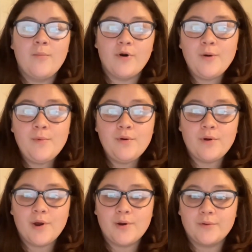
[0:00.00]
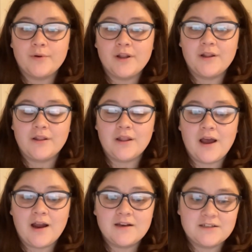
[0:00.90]
promo code
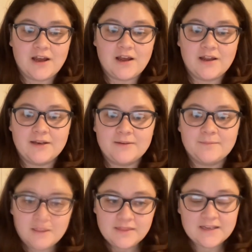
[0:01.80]
locked on.